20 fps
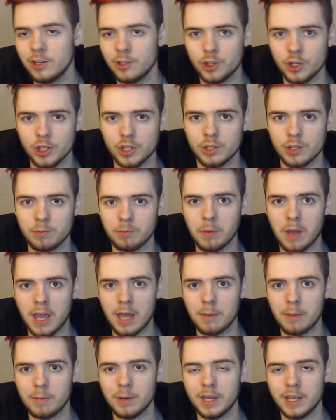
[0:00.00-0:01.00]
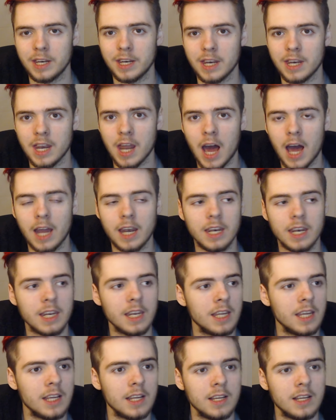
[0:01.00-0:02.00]
just maybe not
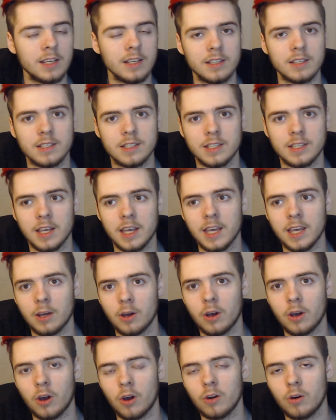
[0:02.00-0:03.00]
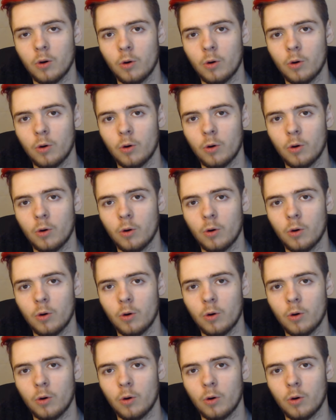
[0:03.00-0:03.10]
saying